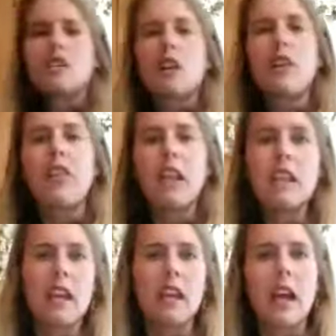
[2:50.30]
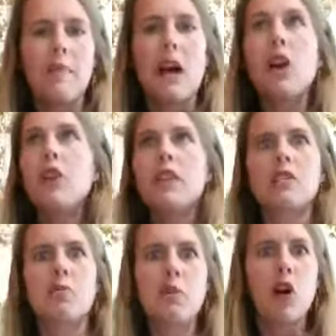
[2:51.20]
I started thinking about who
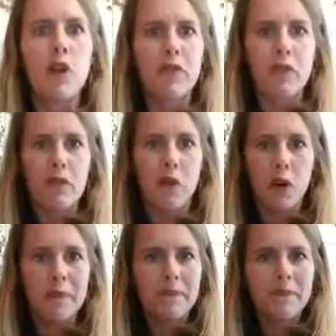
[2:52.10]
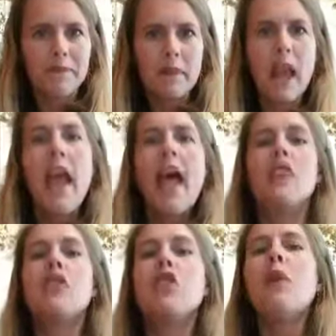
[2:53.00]
this would be perfect for.
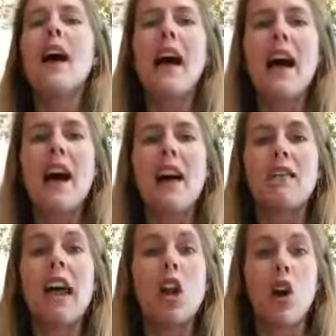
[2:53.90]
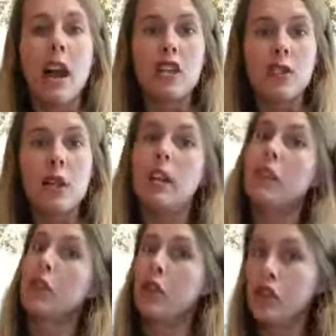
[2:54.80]
And if you have a graduate,
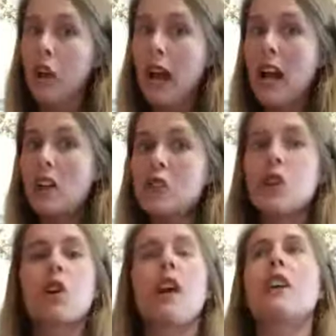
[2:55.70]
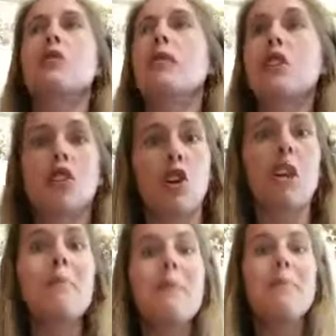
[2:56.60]
either in your house or a graduate that you're
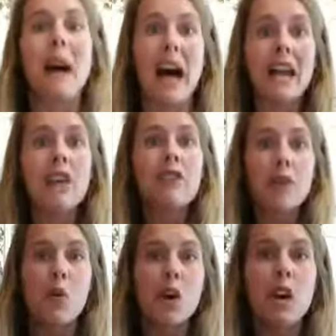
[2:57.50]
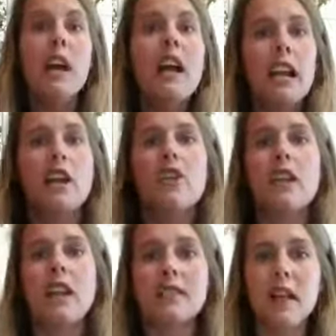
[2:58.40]
going to be buying for here in the
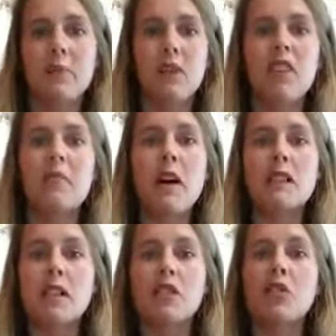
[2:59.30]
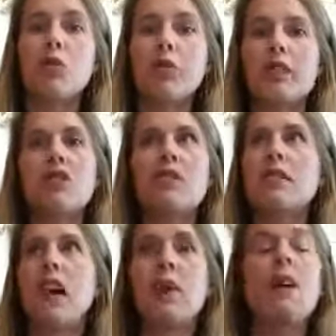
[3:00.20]
next couple of months as school
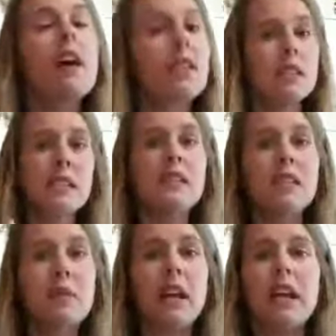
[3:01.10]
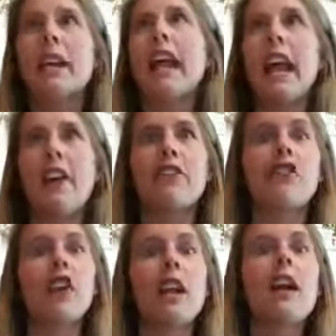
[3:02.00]
finishes up, this needs to be in
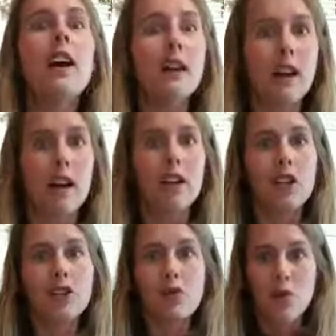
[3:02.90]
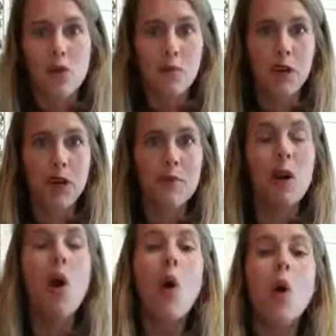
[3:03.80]
every college dorm room.
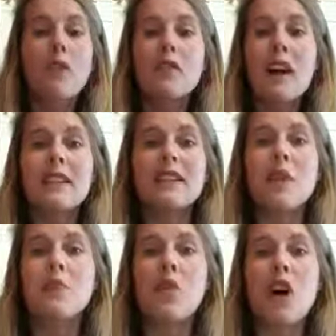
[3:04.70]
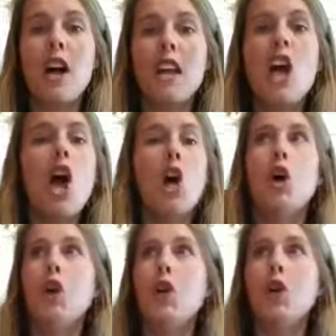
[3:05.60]
Or if you've got someone
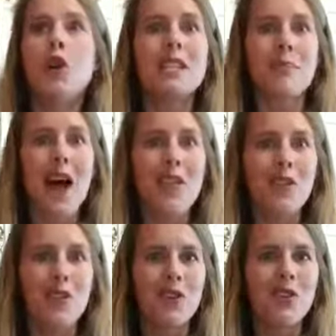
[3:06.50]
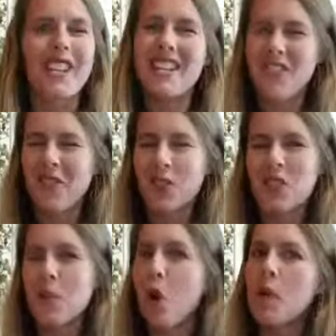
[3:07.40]
who is getting their
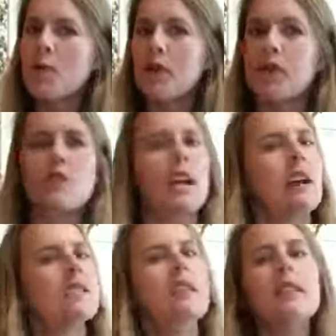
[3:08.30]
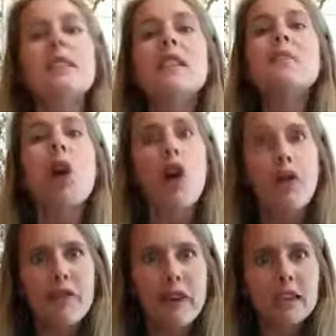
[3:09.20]
first apartment or first house, this is
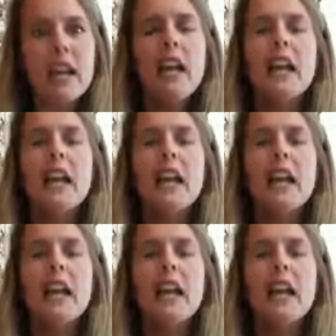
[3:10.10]
perfect.